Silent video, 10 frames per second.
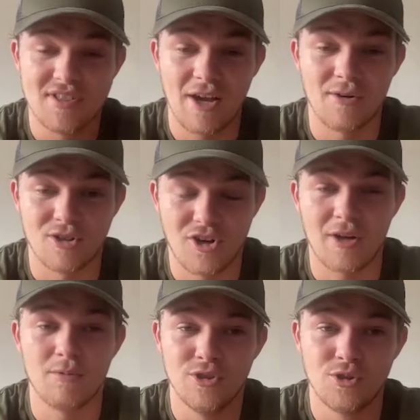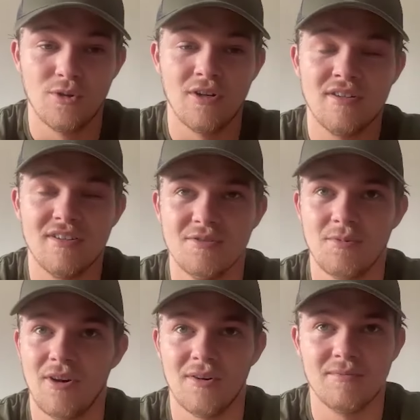get on a track with Jul as
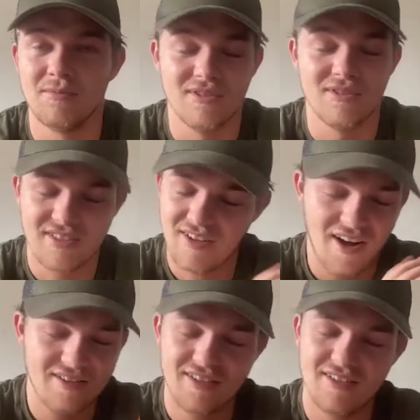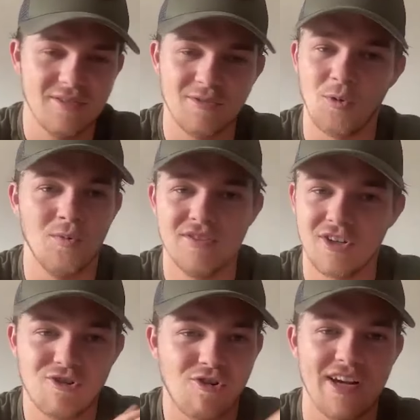well was the the
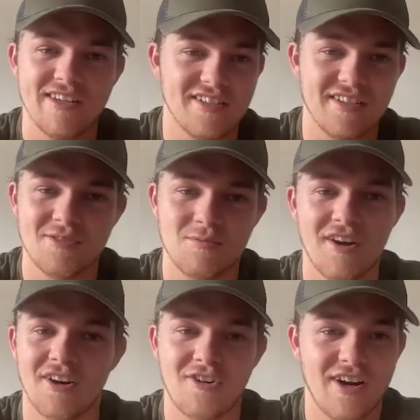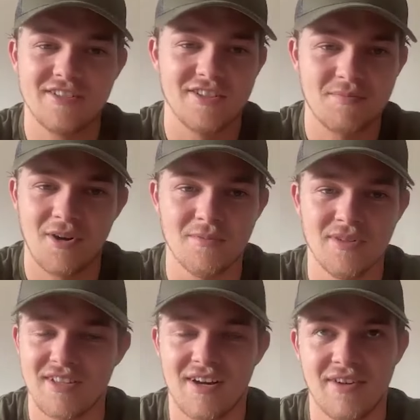craziest, one of the craziest moments
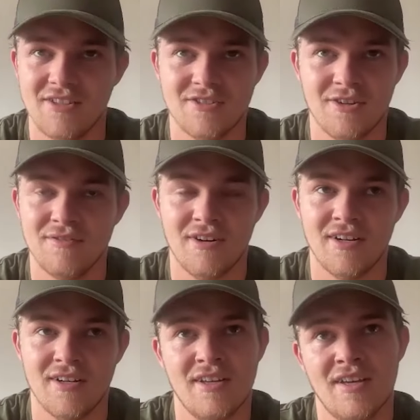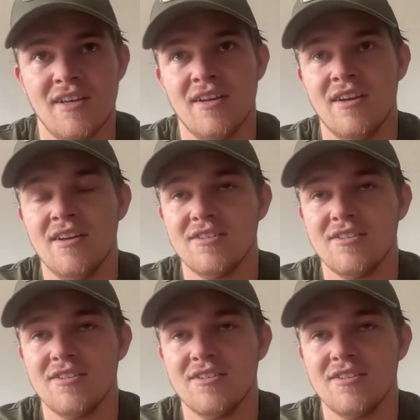that I've had so far. Yeah.